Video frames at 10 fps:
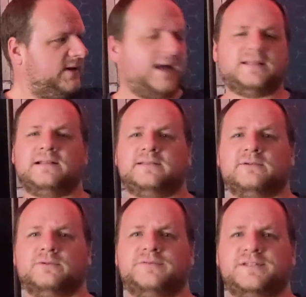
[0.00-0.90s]
Had a
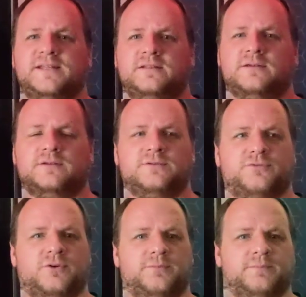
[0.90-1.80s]
little visit
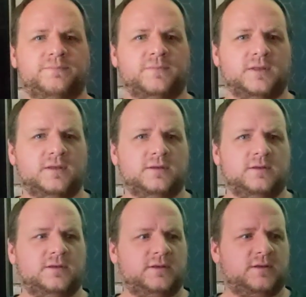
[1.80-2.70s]
from
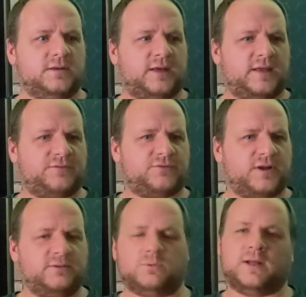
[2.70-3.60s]
a
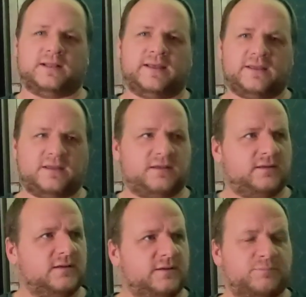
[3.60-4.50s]
friend, well,
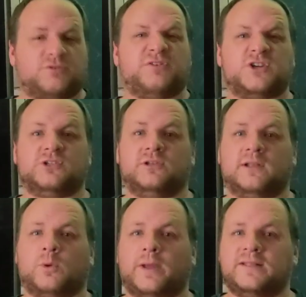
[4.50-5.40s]
a
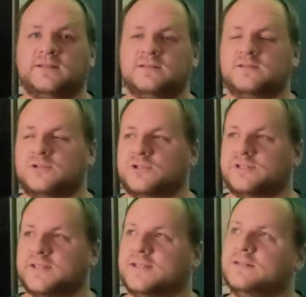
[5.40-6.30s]
professional acquaintance, I
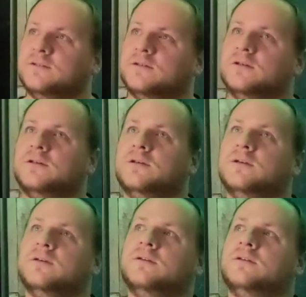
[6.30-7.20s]
should say.
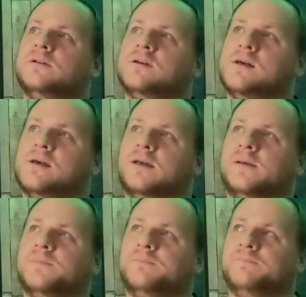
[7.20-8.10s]

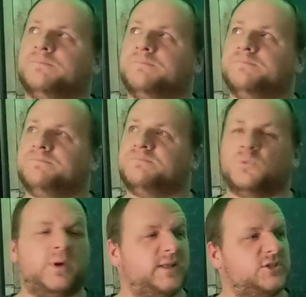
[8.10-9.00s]

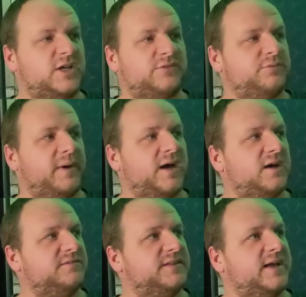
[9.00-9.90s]
We had a chat for about
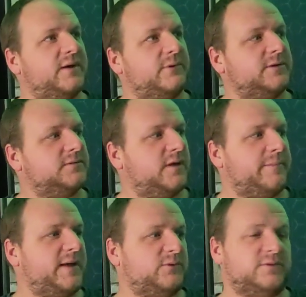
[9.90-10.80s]
half an hour
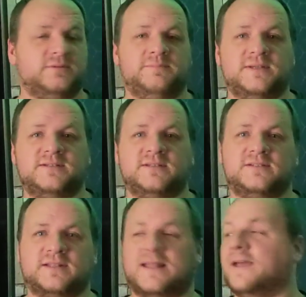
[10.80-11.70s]
about
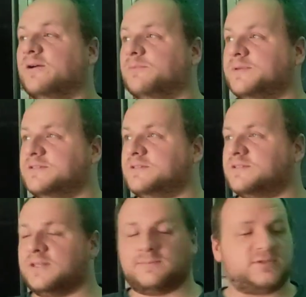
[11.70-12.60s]
business and how
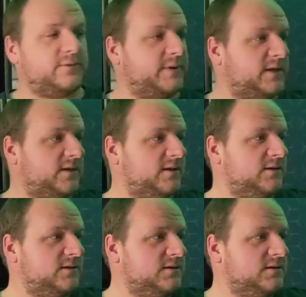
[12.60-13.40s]
business seems to be